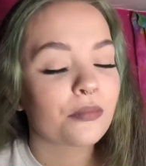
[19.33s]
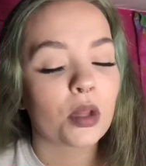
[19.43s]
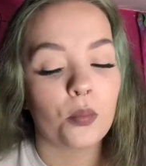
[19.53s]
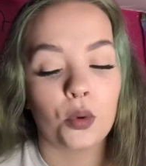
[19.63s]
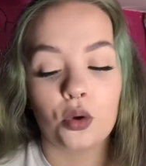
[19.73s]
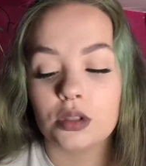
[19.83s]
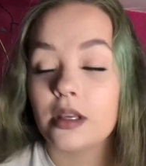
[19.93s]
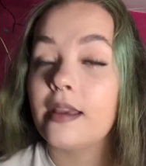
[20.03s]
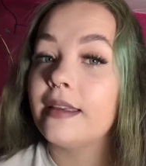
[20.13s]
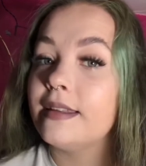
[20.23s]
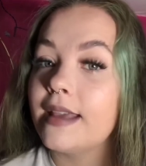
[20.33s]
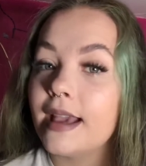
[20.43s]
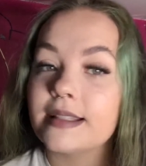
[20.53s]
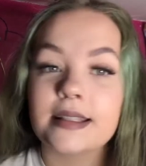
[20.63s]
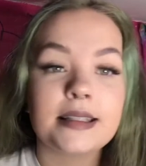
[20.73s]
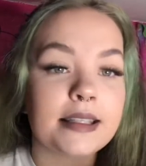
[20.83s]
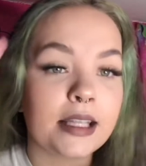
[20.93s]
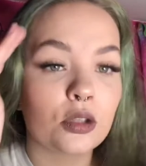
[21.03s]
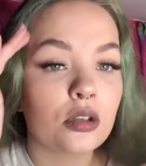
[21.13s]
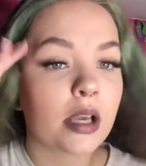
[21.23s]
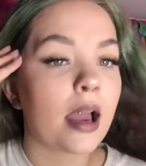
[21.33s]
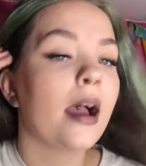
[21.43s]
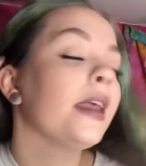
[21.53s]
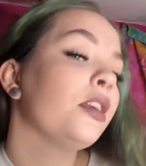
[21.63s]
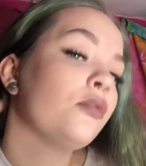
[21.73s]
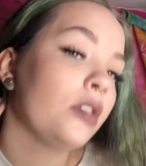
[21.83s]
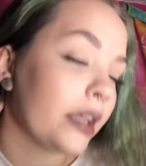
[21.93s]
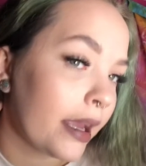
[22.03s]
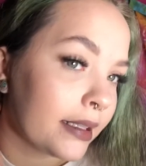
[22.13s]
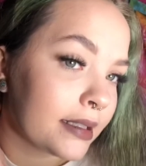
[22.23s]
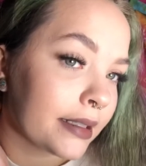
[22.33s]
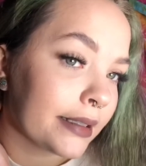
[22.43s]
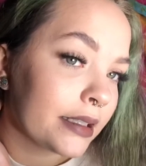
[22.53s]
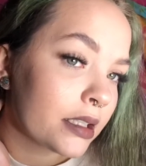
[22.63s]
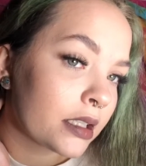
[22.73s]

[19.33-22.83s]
but yes, this is the look I created.